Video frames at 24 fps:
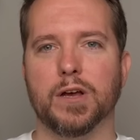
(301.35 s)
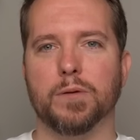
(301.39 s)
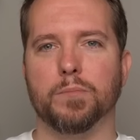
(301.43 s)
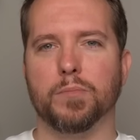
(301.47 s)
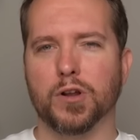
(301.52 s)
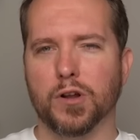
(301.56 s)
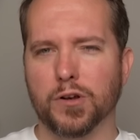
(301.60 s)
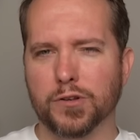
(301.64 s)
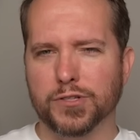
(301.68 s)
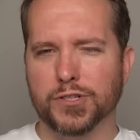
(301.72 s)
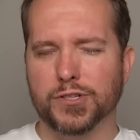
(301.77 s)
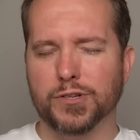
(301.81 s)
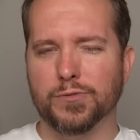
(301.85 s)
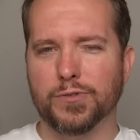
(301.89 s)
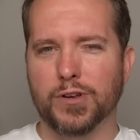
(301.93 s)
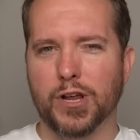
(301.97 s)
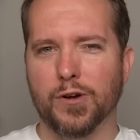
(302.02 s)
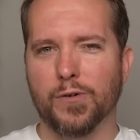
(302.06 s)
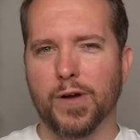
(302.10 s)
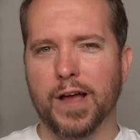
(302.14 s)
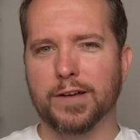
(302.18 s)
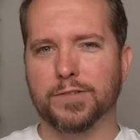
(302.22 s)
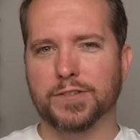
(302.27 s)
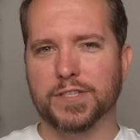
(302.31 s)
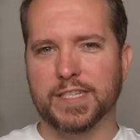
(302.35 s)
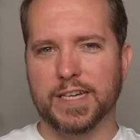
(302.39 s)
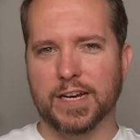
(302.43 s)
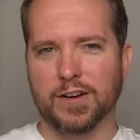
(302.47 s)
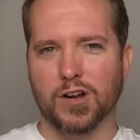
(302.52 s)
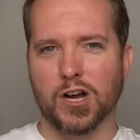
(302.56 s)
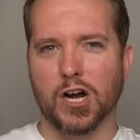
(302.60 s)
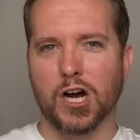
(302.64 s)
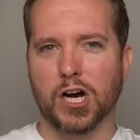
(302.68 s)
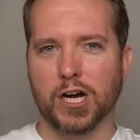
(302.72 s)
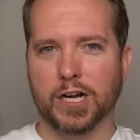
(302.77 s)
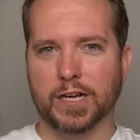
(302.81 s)
But also note how
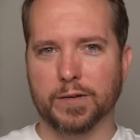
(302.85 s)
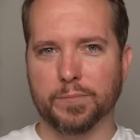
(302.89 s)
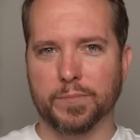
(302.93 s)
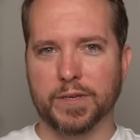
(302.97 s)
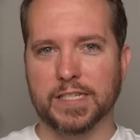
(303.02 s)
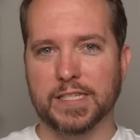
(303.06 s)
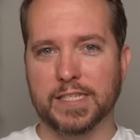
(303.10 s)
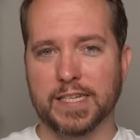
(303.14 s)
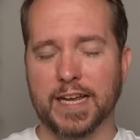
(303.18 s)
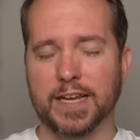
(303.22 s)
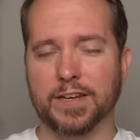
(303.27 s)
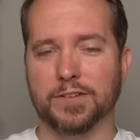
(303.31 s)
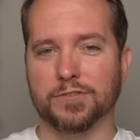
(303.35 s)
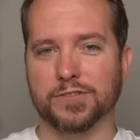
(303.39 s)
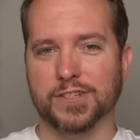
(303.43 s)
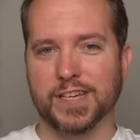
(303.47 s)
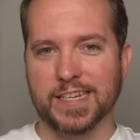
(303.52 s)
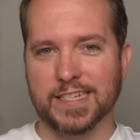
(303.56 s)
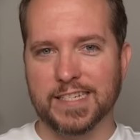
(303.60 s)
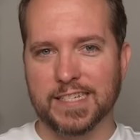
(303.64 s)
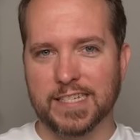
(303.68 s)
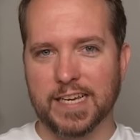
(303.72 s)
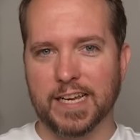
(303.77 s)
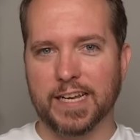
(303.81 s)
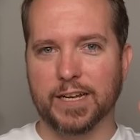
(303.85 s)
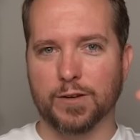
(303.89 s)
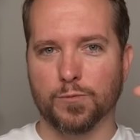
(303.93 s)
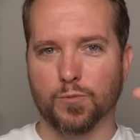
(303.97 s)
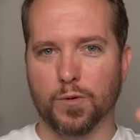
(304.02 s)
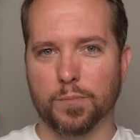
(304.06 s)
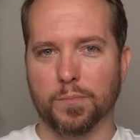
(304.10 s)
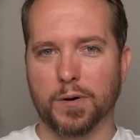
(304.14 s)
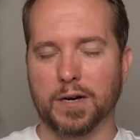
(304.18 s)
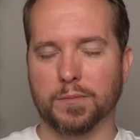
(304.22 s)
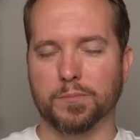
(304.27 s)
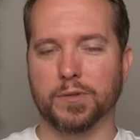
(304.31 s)
Sarah Huckabee Sanders, a sitting
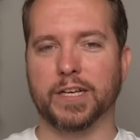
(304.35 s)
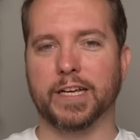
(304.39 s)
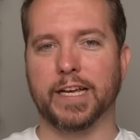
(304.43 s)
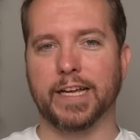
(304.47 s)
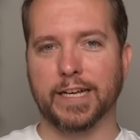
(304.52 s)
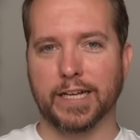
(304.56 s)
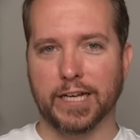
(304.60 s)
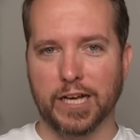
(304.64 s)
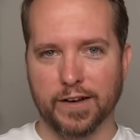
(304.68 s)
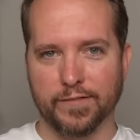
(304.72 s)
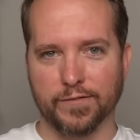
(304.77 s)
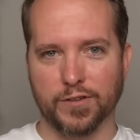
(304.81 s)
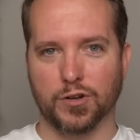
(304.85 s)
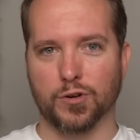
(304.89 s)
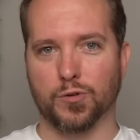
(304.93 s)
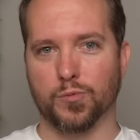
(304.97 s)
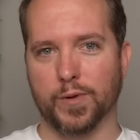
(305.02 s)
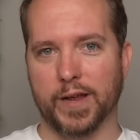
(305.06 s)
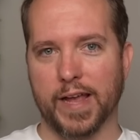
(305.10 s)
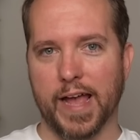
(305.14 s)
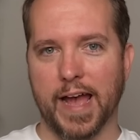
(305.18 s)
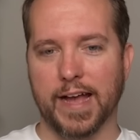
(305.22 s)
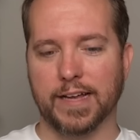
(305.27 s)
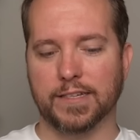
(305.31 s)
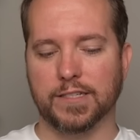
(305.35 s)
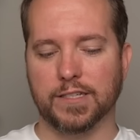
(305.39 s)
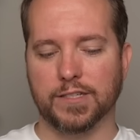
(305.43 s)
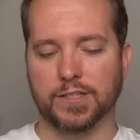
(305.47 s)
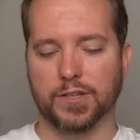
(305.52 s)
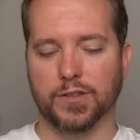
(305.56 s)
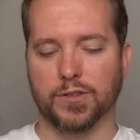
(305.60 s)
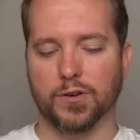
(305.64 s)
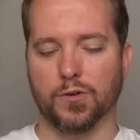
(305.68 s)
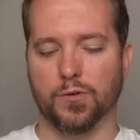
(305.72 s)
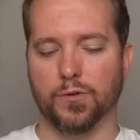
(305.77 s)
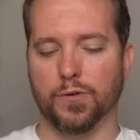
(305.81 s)
Republican governor, reacted
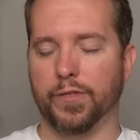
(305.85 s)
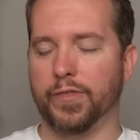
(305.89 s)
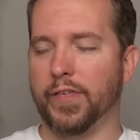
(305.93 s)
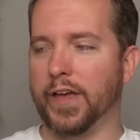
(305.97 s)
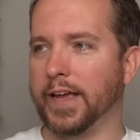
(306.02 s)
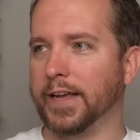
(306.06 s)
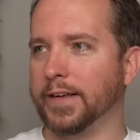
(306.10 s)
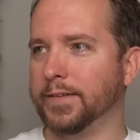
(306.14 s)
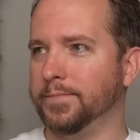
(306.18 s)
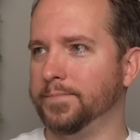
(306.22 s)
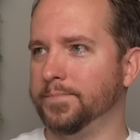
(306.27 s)
to the whole thing.